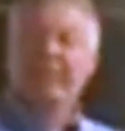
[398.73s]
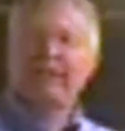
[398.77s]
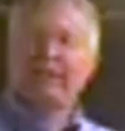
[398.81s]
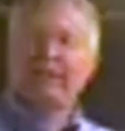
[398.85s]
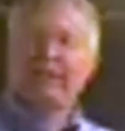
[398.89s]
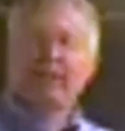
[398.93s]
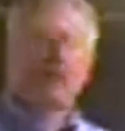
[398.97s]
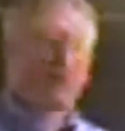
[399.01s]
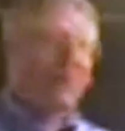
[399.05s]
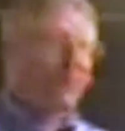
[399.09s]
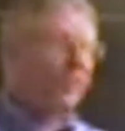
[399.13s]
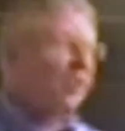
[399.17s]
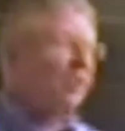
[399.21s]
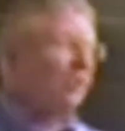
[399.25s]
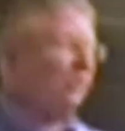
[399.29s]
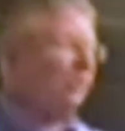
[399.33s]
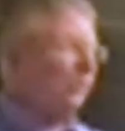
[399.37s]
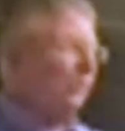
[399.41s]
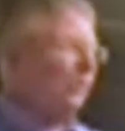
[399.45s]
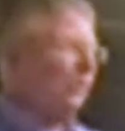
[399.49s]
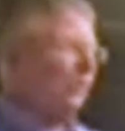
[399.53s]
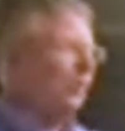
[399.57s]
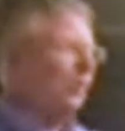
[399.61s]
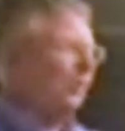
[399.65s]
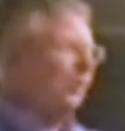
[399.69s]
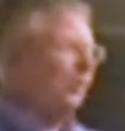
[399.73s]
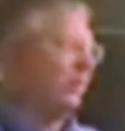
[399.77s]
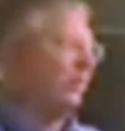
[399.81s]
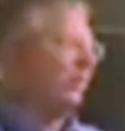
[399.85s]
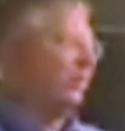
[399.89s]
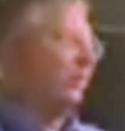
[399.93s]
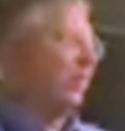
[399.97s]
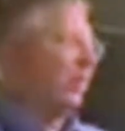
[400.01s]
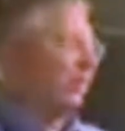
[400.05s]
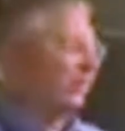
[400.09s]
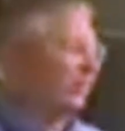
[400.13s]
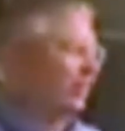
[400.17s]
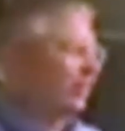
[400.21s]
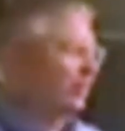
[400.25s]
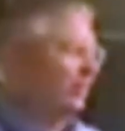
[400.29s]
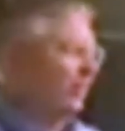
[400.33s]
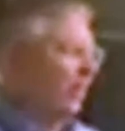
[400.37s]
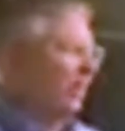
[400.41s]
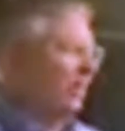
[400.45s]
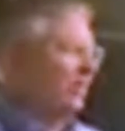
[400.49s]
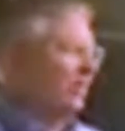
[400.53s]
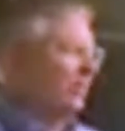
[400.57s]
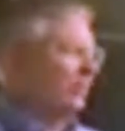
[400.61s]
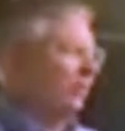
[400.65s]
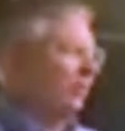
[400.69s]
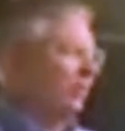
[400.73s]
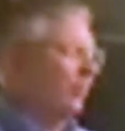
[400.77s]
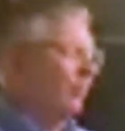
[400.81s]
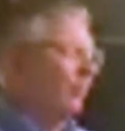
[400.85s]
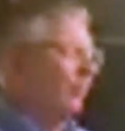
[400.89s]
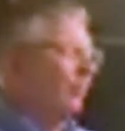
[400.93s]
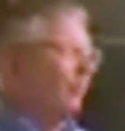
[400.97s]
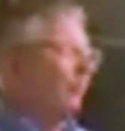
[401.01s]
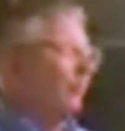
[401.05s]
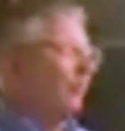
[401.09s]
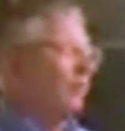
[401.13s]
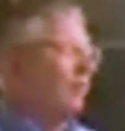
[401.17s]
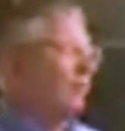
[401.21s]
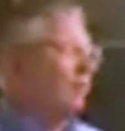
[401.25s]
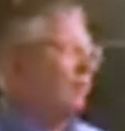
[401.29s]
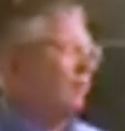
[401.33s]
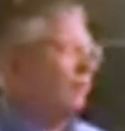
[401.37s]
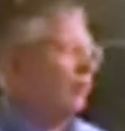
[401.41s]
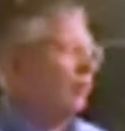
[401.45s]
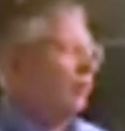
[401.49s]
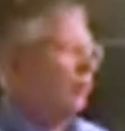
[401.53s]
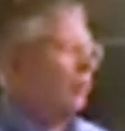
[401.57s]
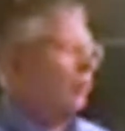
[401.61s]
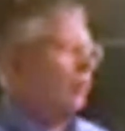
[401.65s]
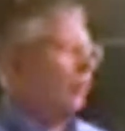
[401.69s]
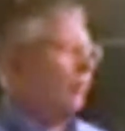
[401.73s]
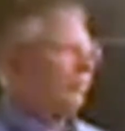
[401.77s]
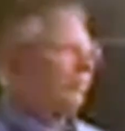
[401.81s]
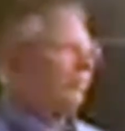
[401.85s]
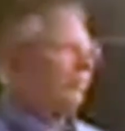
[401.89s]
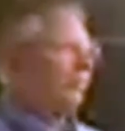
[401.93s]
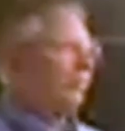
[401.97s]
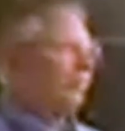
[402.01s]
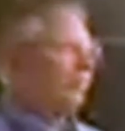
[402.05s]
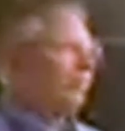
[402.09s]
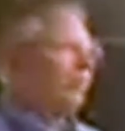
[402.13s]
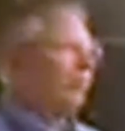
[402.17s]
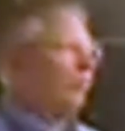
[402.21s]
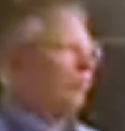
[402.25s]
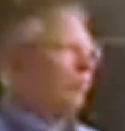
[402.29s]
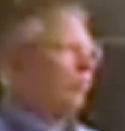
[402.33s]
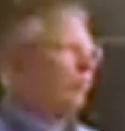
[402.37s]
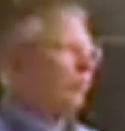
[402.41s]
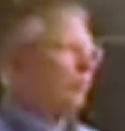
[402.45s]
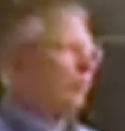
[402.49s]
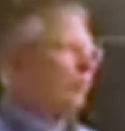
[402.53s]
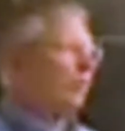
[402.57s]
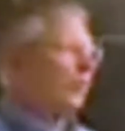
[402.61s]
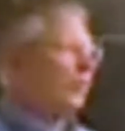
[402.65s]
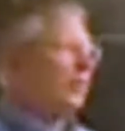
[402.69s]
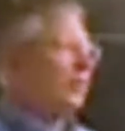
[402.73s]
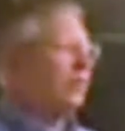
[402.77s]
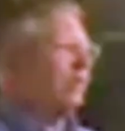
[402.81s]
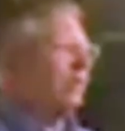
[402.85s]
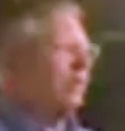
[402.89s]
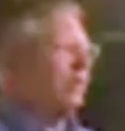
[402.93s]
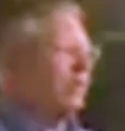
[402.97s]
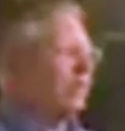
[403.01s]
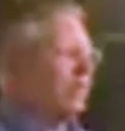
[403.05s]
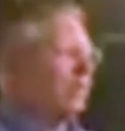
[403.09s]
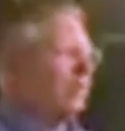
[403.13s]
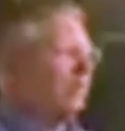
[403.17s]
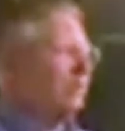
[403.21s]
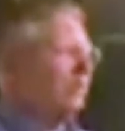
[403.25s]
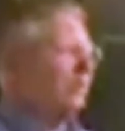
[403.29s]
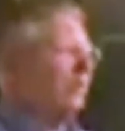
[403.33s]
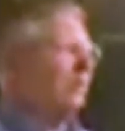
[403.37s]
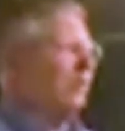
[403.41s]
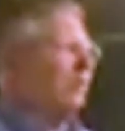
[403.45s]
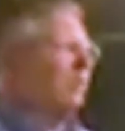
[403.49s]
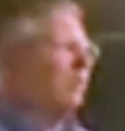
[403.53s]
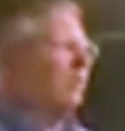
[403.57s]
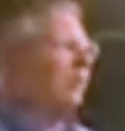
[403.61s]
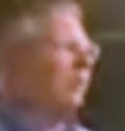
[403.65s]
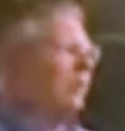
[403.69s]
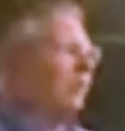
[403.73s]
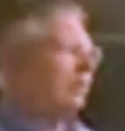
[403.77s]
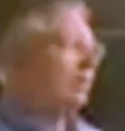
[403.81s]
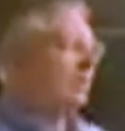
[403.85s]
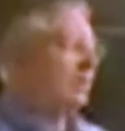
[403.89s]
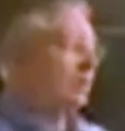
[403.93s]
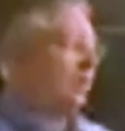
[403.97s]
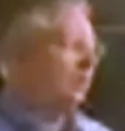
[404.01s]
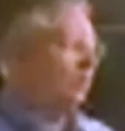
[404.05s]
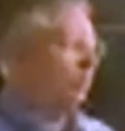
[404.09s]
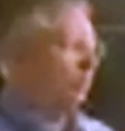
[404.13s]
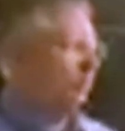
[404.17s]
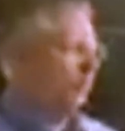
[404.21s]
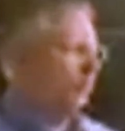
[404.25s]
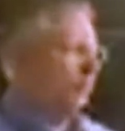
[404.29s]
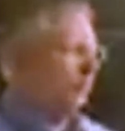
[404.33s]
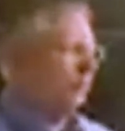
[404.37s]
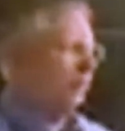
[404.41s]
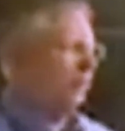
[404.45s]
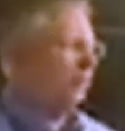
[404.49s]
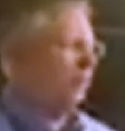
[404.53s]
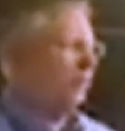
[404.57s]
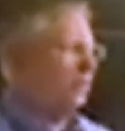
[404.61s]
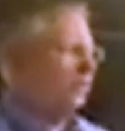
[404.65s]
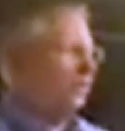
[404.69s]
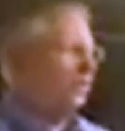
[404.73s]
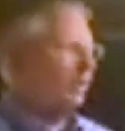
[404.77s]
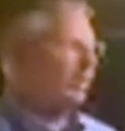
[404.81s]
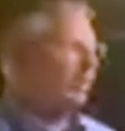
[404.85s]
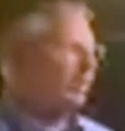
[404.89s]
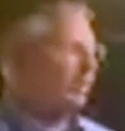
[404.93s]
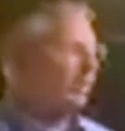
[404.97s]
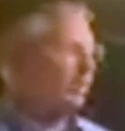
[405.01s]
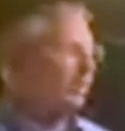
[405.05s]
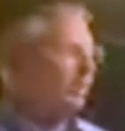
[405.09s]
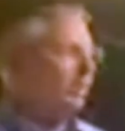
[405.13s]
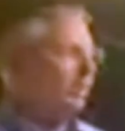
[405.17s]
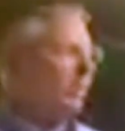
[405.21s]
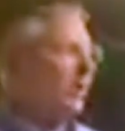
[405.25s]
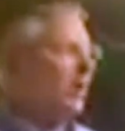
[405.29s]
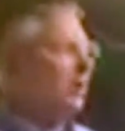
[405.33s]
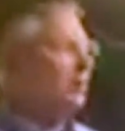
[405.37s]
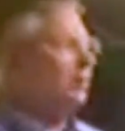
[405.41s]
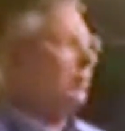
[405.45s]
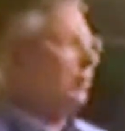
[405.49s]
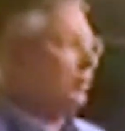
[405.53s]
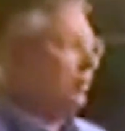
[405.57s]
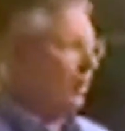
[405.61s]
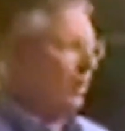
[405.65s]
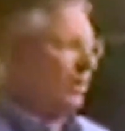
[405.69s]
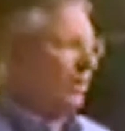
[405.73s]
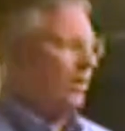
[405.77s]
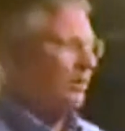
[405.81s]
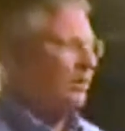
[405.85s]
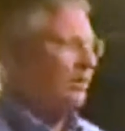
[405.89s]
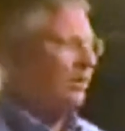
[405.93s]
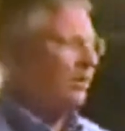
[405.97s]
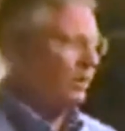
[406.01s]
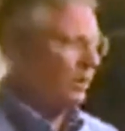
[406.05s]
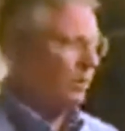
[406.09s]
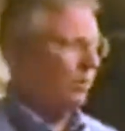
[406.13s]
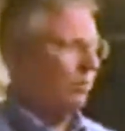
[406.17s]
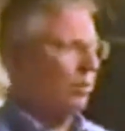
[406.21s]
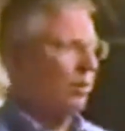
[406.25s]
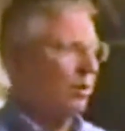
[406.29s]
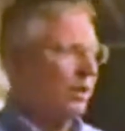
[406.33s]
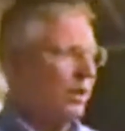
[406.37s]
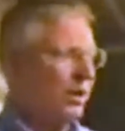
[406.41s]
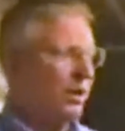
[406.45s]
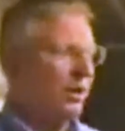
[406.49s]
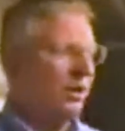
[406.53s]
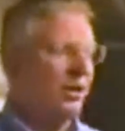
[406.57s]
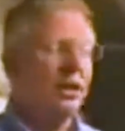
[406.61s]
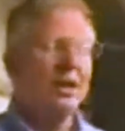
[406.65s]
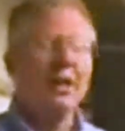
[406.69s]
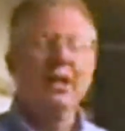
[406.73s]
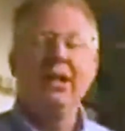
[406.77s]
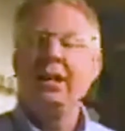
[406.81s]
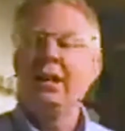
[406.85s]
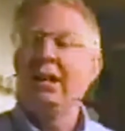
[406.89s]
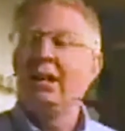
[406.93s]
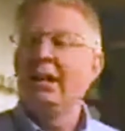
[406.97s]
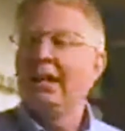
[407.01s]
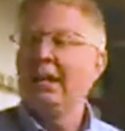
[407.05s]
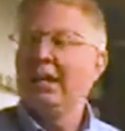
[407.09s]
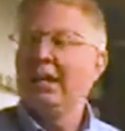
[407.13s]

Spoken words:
get the position of Pluto as exact as possible. So one of the astronomers up at the Southwest Research Institute, Mark Bowie, who used to work here,